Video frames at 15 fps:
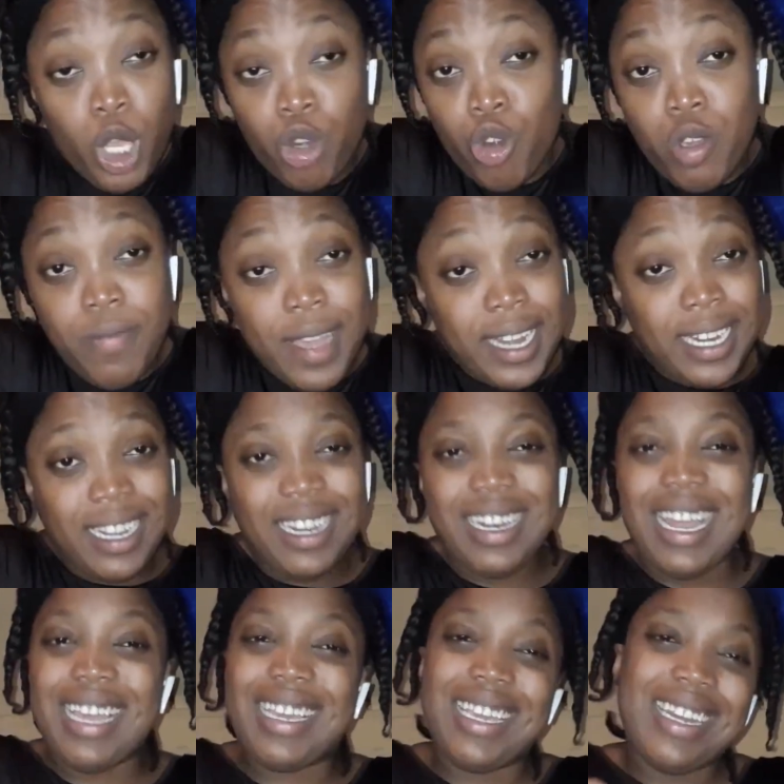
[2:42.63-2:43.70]
nobody,
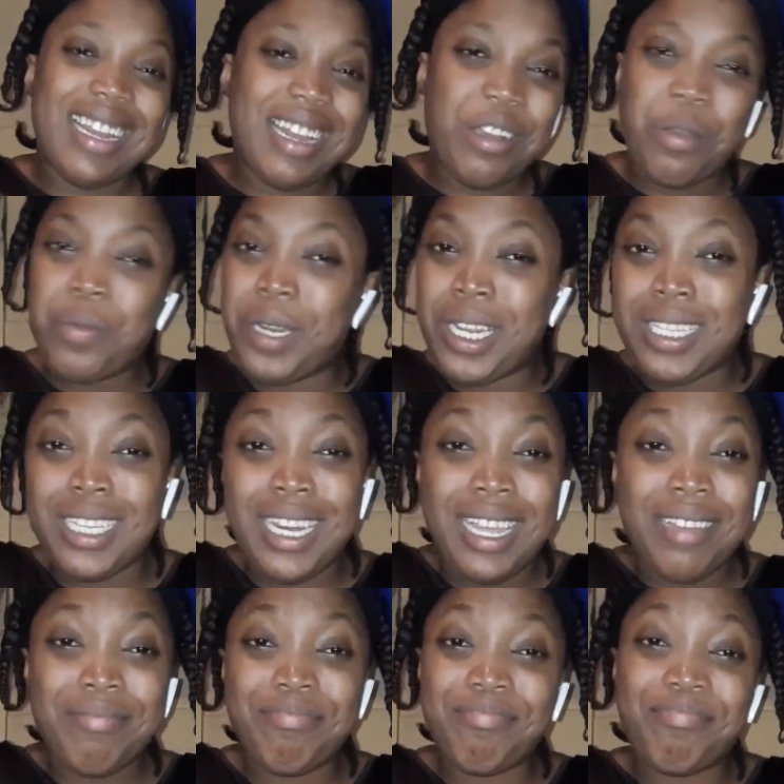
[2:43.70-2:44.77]
like, in other community
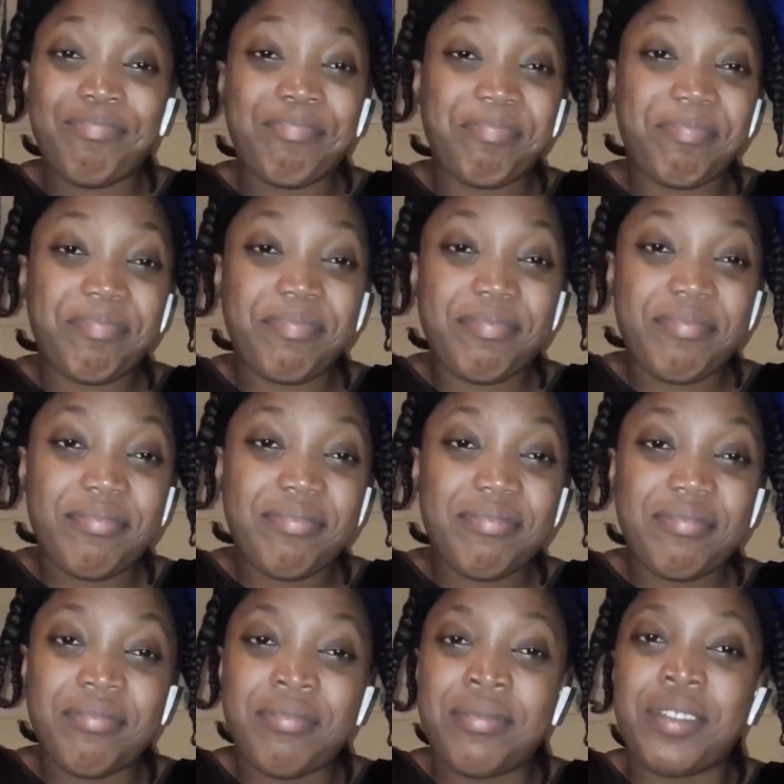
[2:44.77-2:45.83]
there,
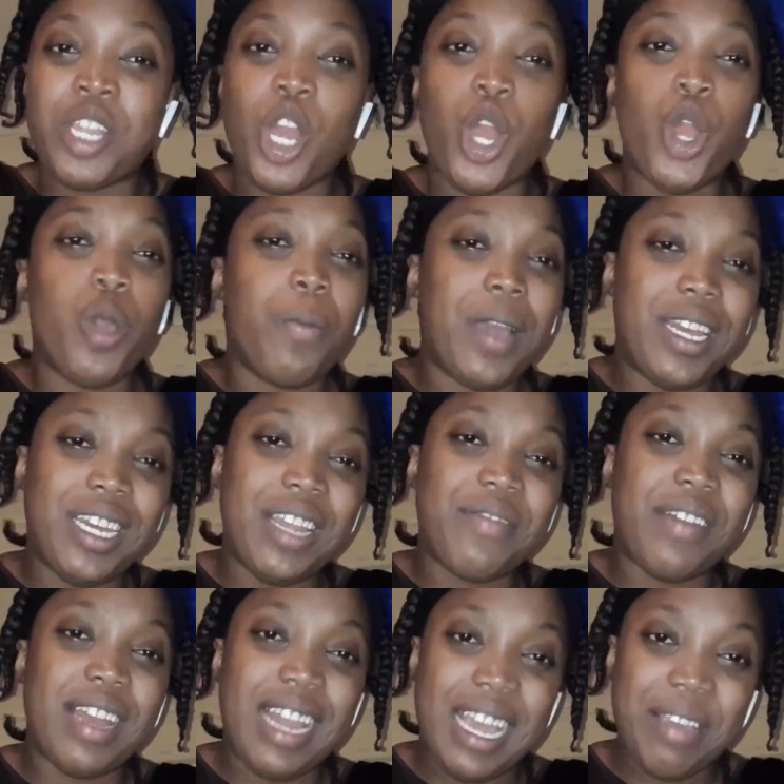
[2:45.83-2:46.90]
nobody
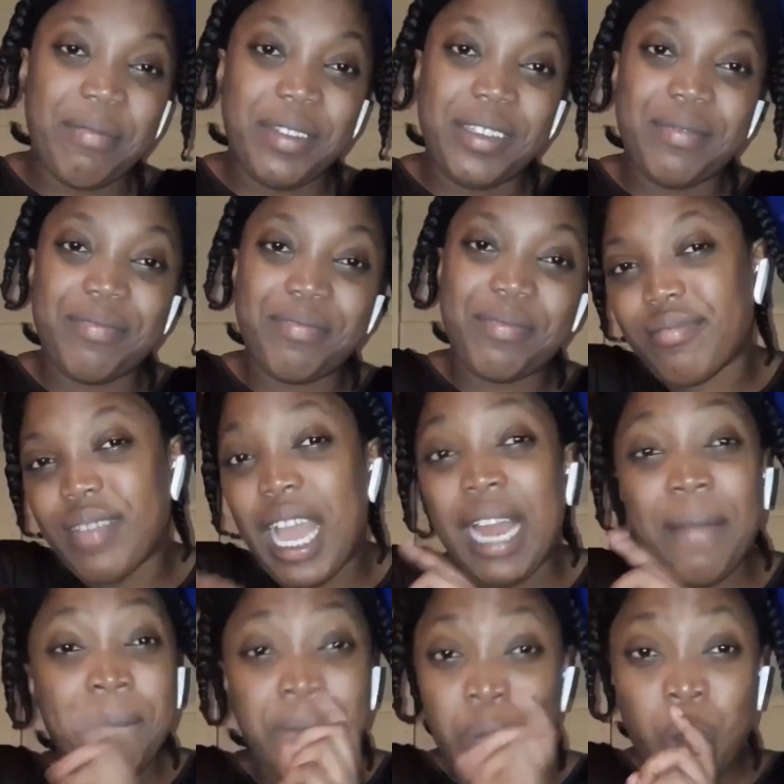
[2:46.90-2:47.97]
never liked me,
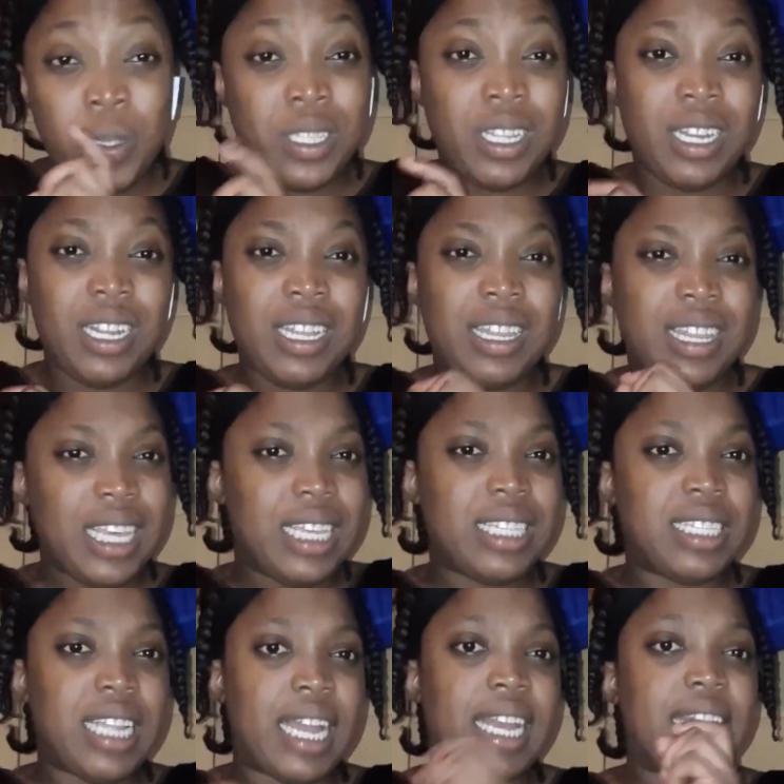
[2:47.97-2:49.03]
and most of the
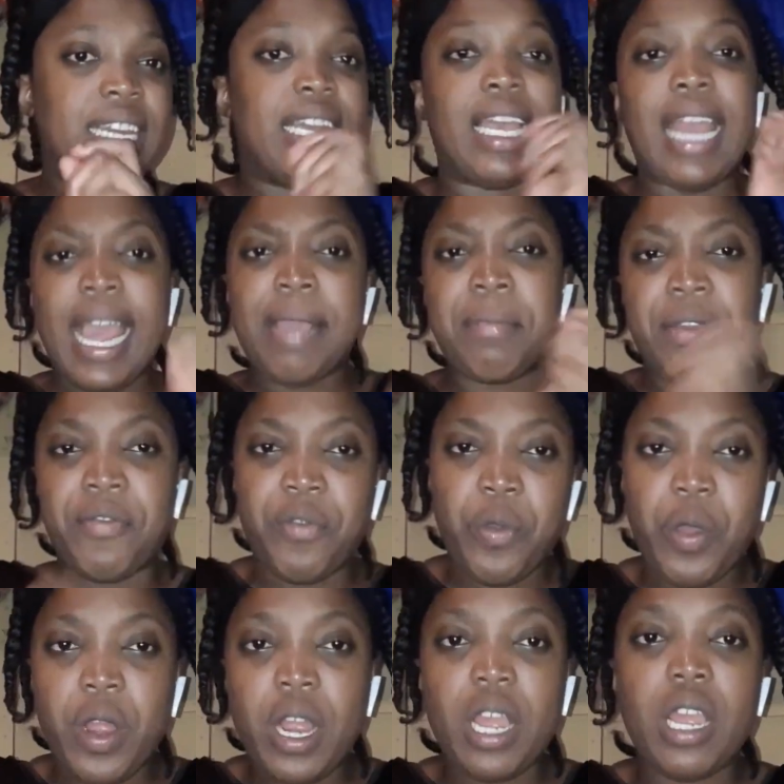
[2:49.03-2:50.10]
things that they didn't like me
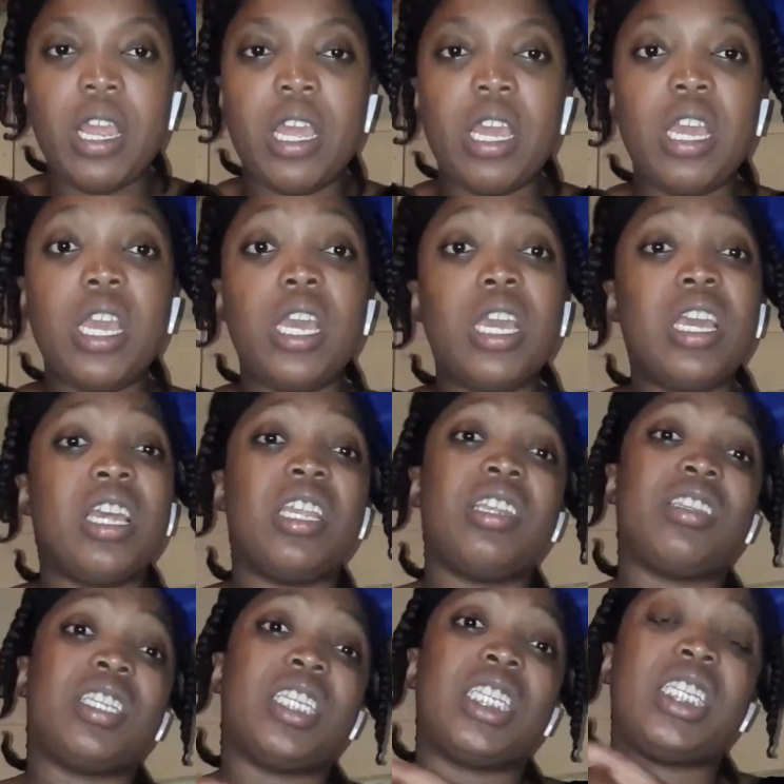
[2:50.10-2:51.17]
for
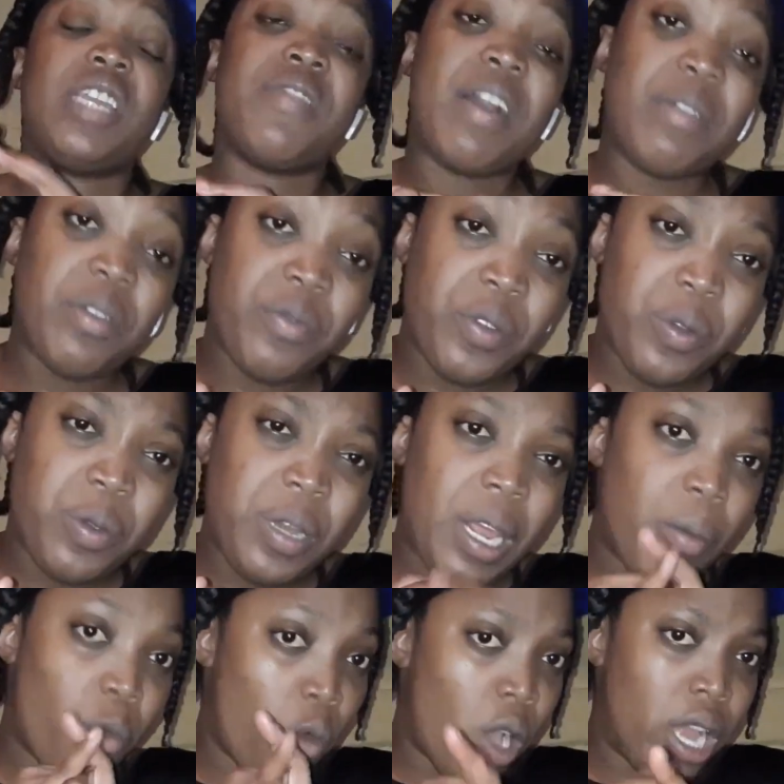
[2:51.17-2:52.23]
never had nothing to do with
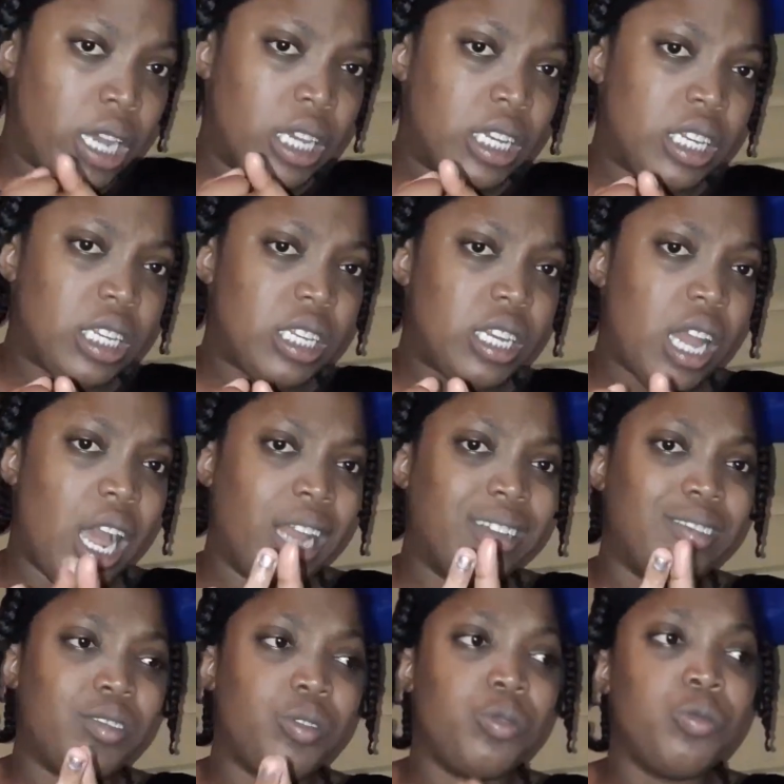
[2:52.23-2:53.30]
them. One
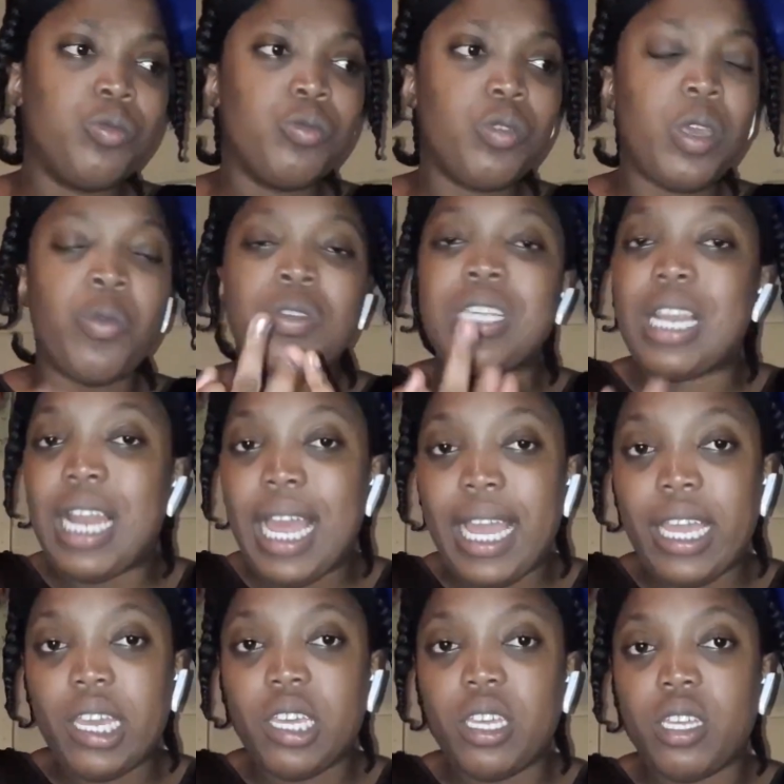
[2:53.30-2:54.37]
and two, it was a
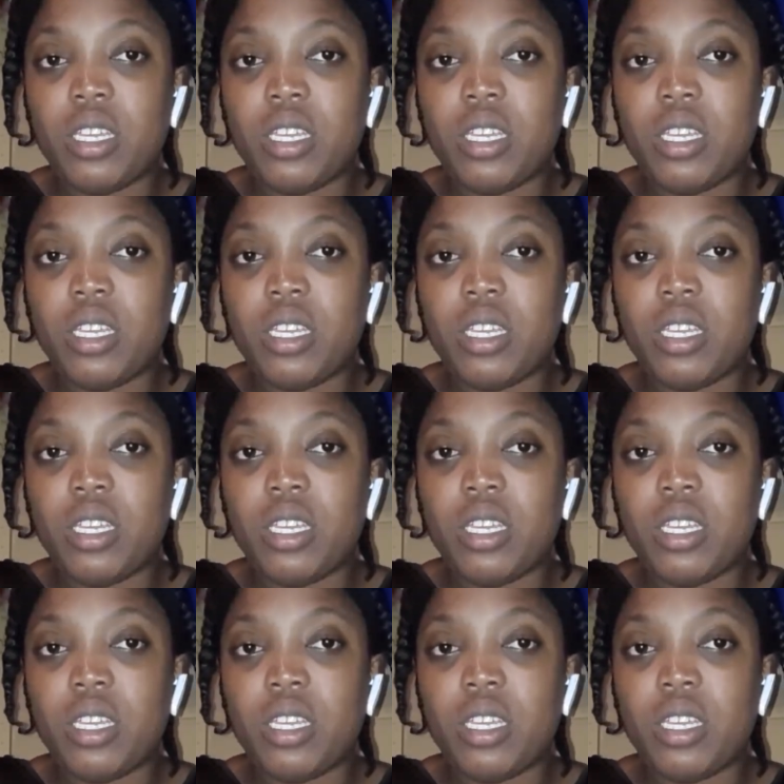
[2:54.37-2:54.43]
lie.